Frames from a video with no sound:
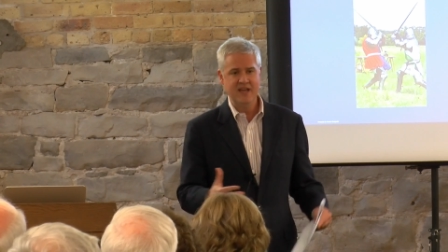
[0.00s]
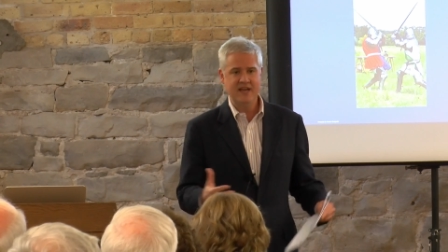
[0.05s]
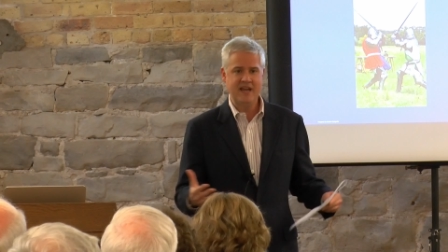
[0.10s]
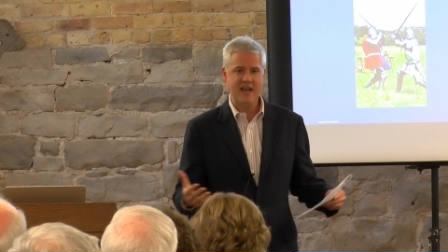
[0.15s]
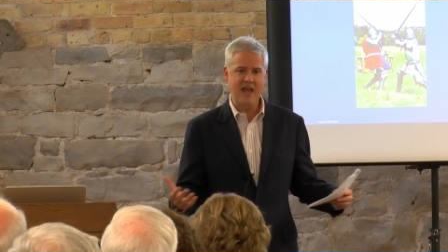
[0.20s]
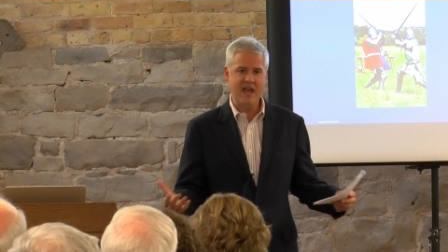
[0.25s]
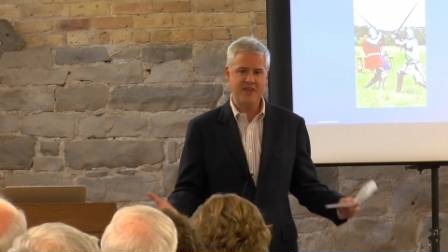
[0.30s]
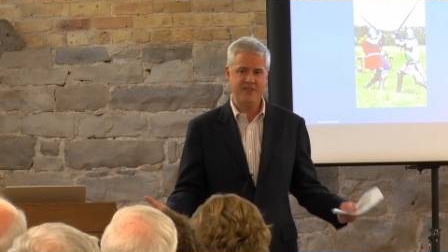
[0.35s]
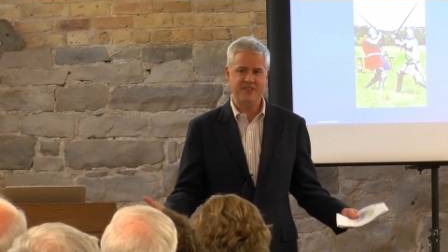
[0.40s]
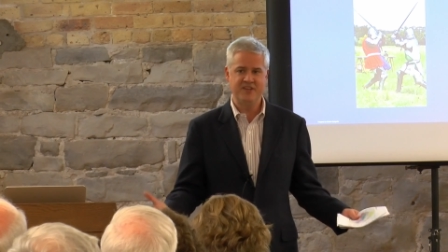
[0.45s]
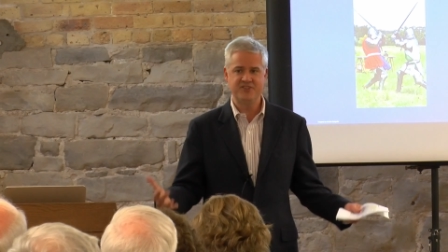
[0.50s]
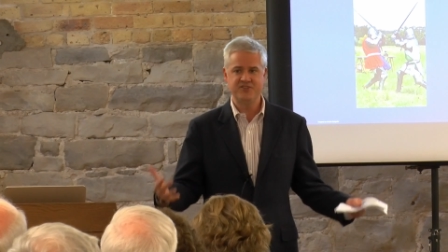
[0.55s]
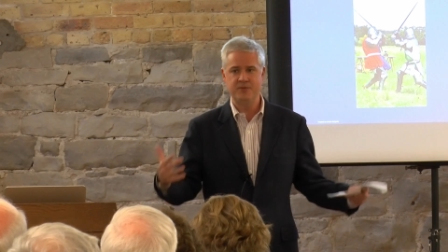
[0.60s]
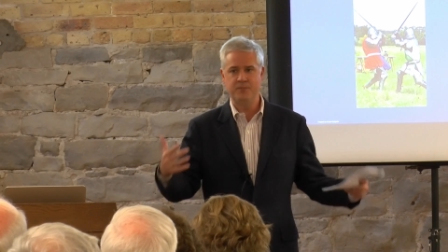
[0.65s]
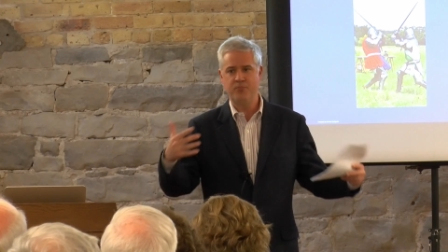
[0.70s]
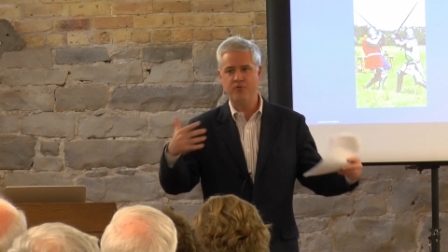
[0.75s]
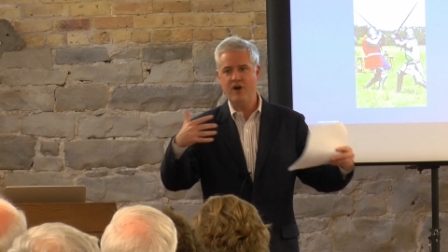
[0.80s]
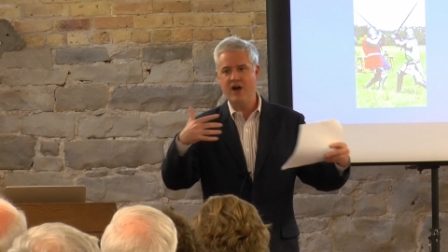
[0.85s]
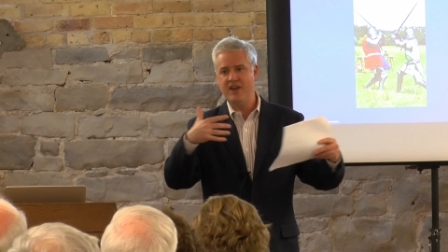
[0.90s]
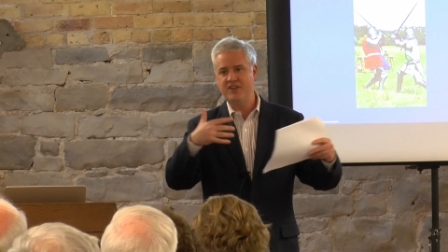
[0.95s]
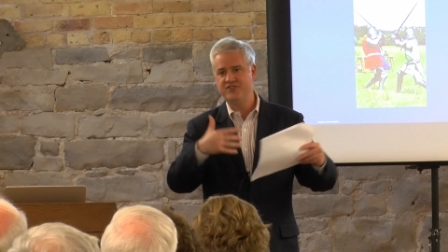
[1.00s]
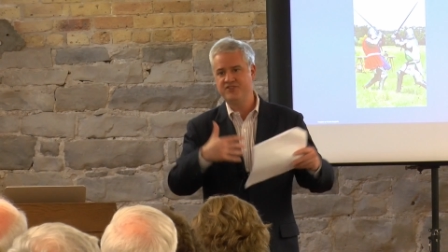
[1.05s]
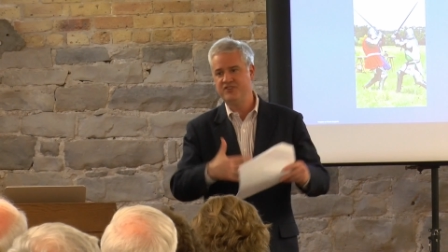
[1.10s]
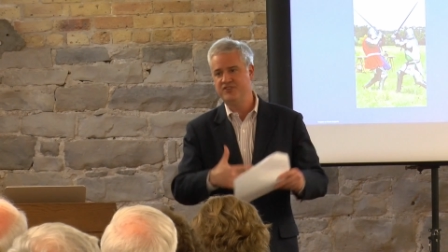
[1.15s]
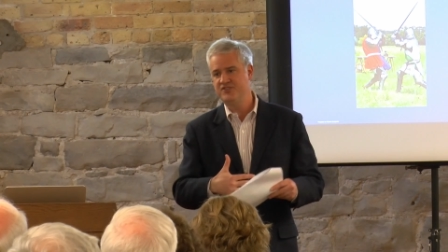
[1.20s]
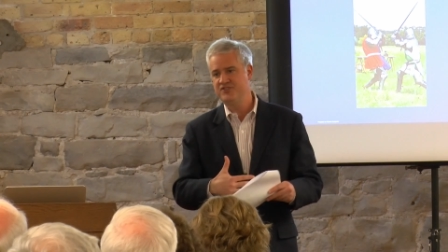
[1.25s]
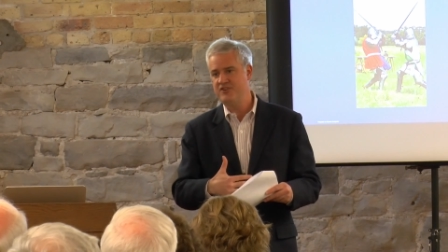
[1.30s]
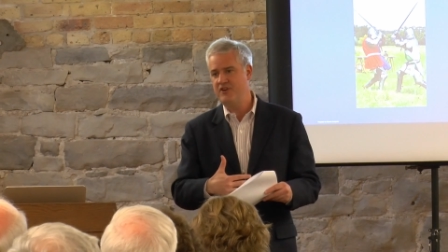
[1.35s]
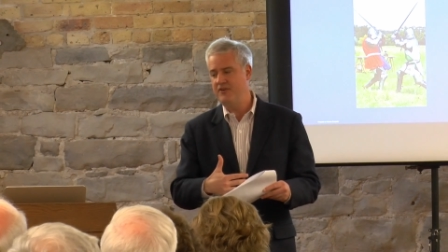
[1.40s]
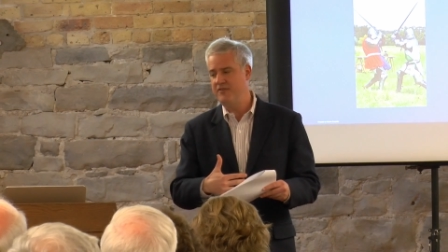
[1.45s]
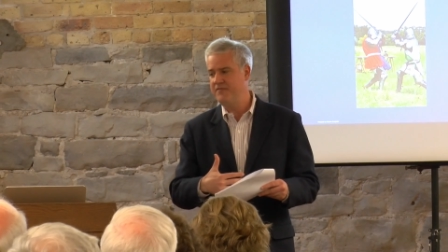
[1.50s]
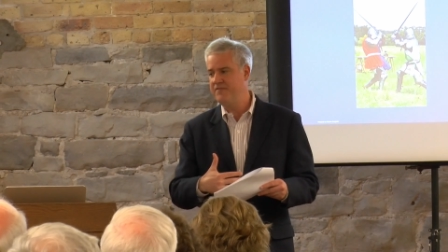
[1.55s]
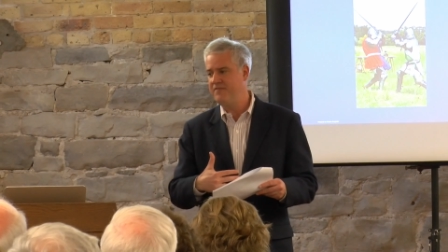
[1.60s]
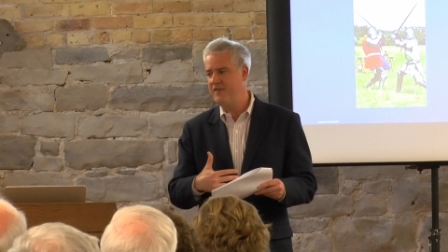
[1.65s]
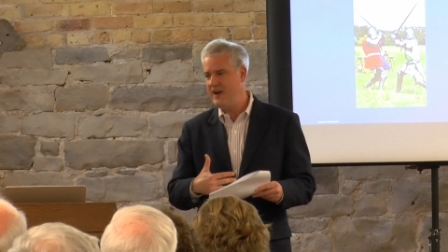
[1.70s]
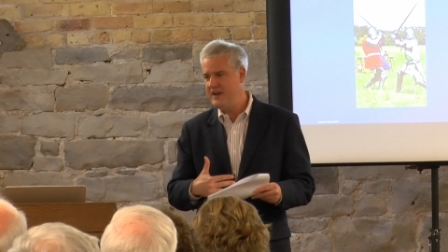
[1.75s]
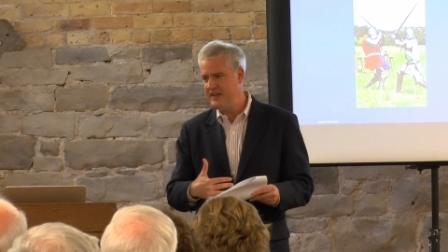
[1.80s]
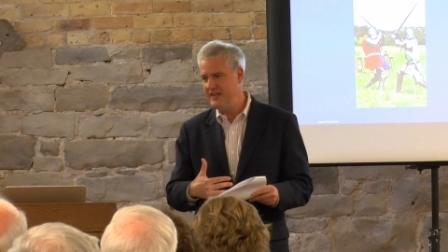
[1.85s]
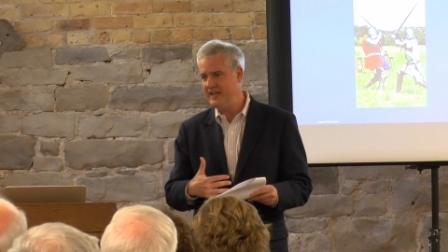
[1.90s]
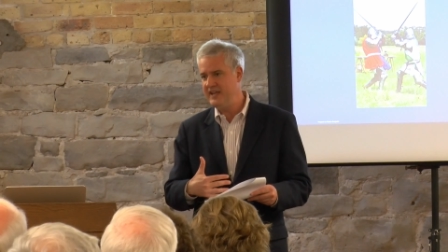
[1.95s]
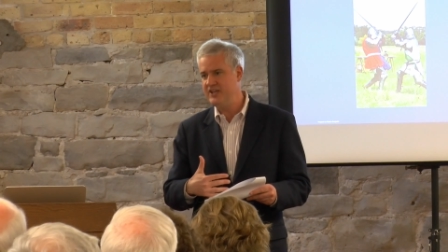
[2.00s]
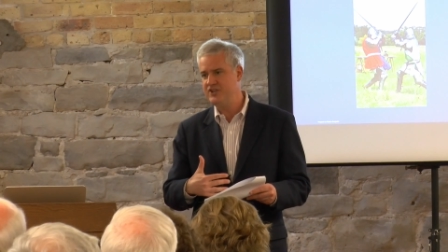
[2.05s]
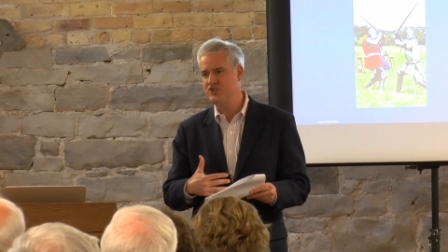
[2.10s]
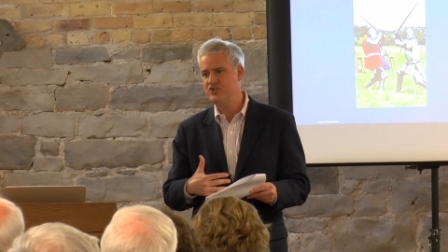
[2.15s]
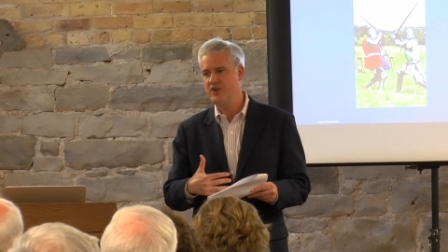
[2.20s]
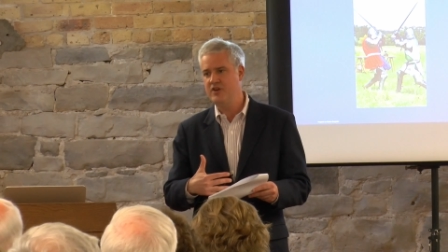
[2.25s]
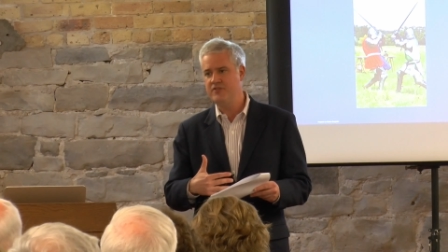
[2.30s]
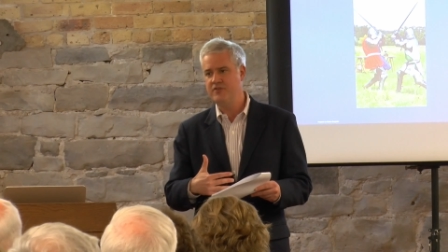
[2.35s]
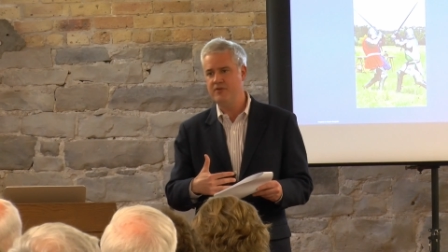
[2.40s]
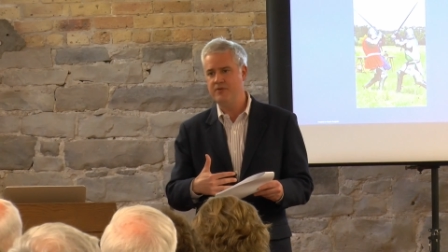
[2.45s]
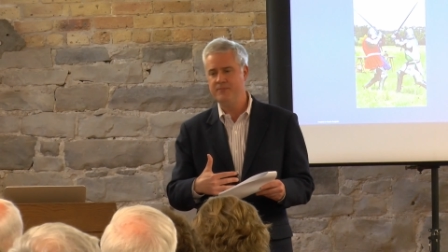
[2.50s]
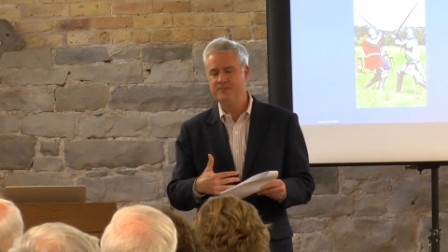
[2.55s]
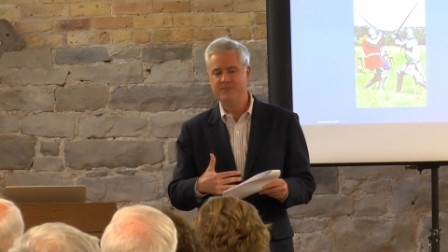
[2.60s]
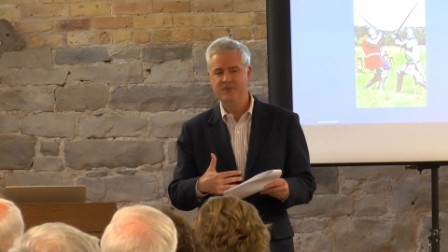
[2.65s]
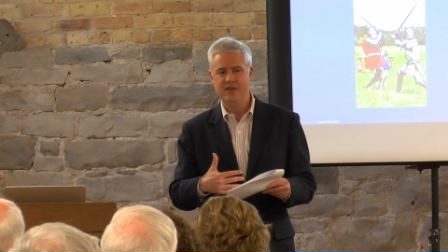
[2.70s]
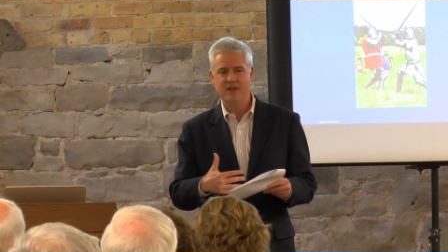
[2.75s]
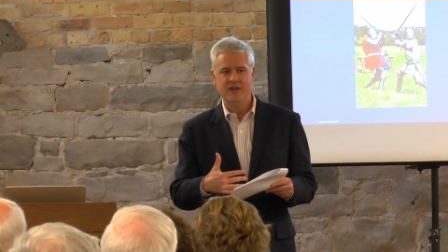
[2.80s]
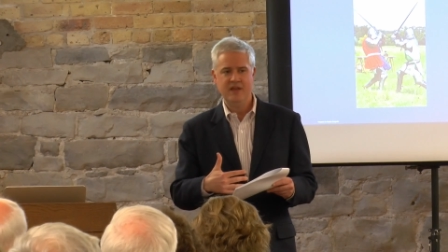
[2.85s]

Catholics and Protestants started fighting each other.